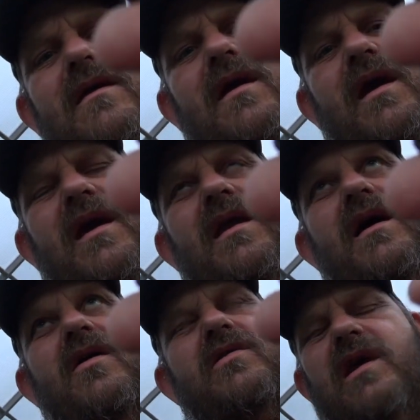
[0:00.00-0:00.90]
And
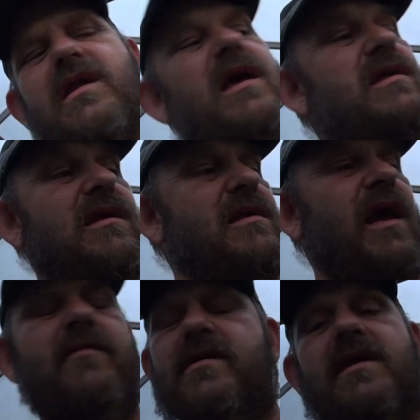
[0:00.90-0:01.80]
because they taste the
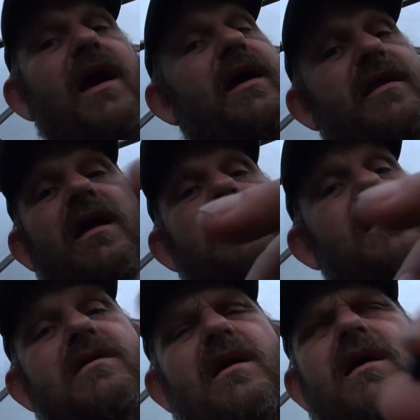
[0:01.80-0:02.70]
same as that. That's
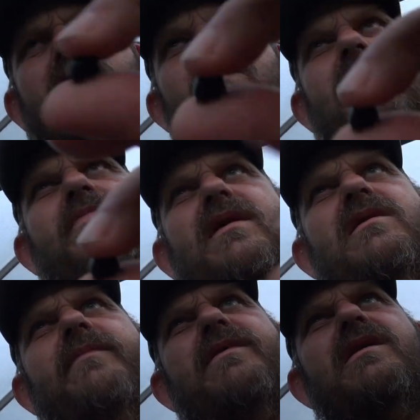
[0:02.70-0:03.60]
exactly what it... But
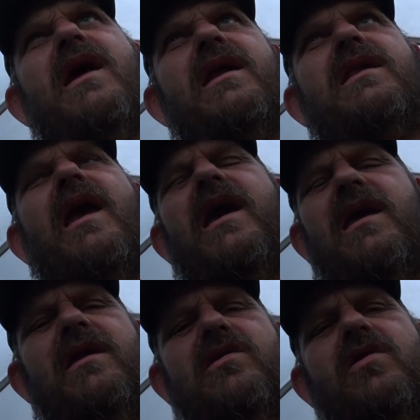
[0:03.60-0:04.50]
except this had a
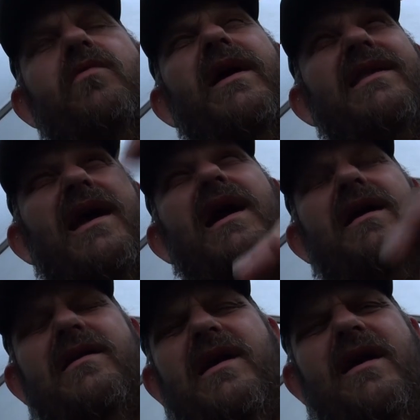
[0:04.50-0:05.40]
tanginess to it in the